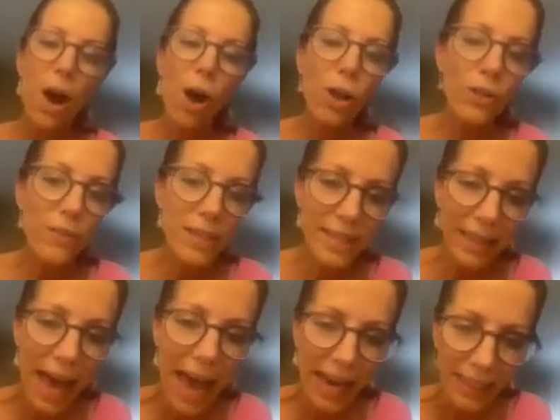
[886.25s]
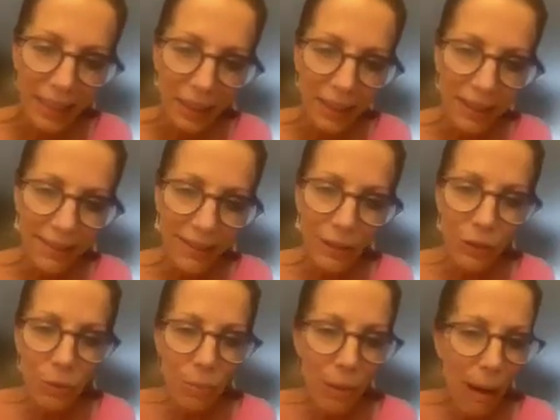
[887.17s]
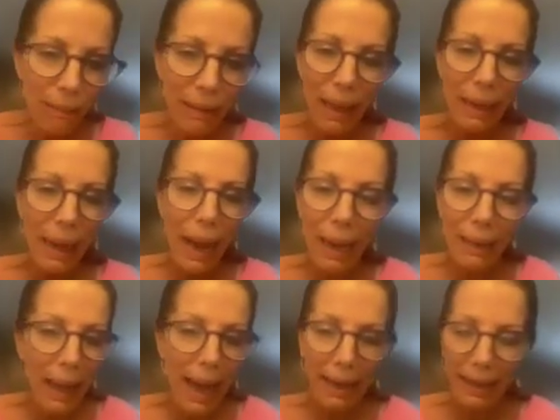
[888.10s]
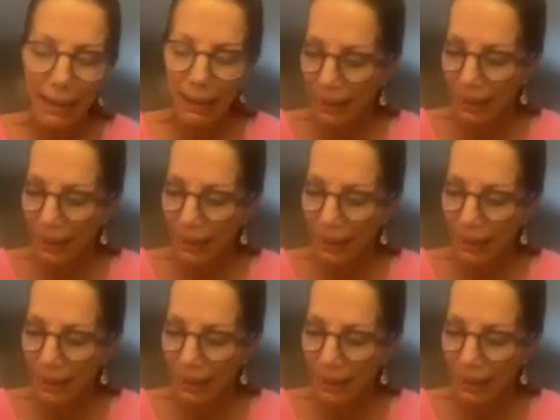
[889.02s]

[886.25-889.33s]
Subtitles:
All of us lack it. You probably lack it. I lack it.